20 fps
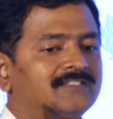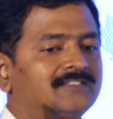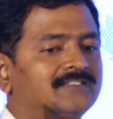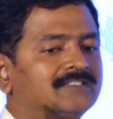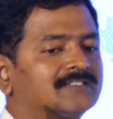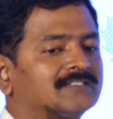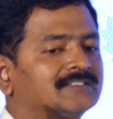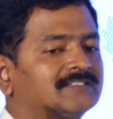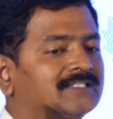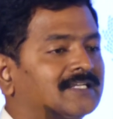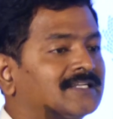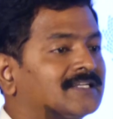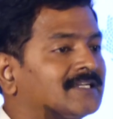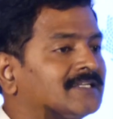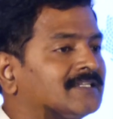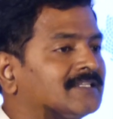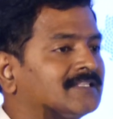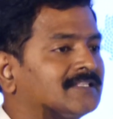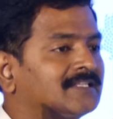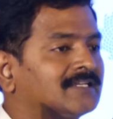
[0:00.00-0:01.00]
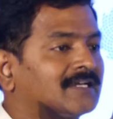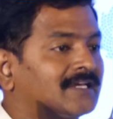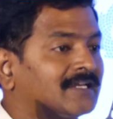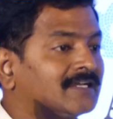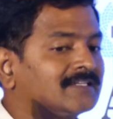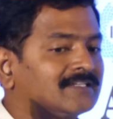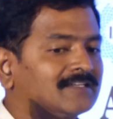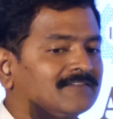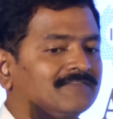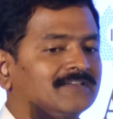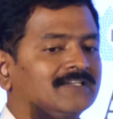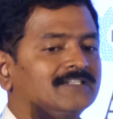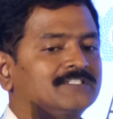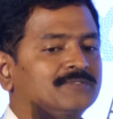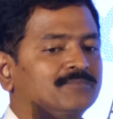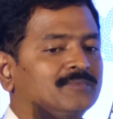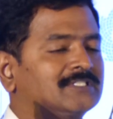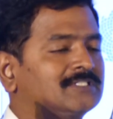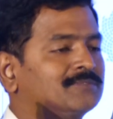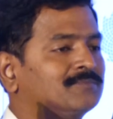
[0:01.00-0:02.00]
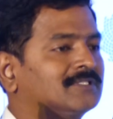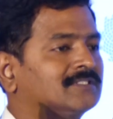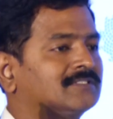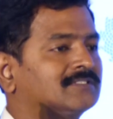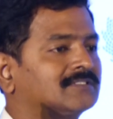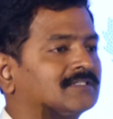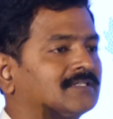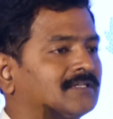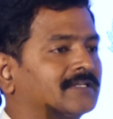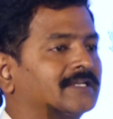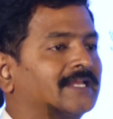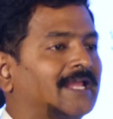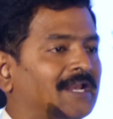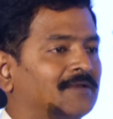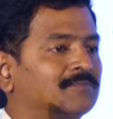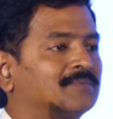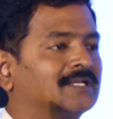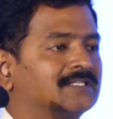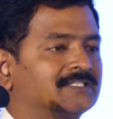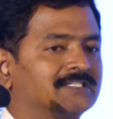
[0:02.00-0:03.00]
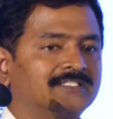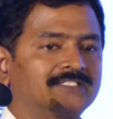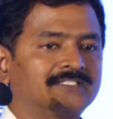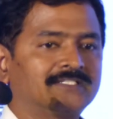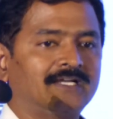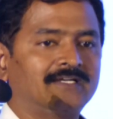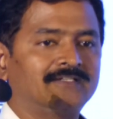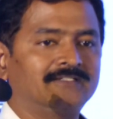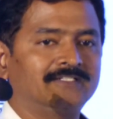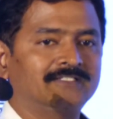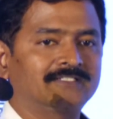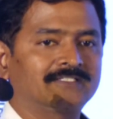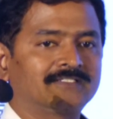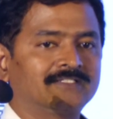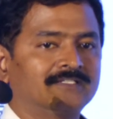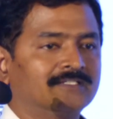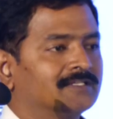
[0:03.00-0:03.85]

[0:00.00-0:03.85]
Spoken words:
is generating the correct reference specimens or calibration standards.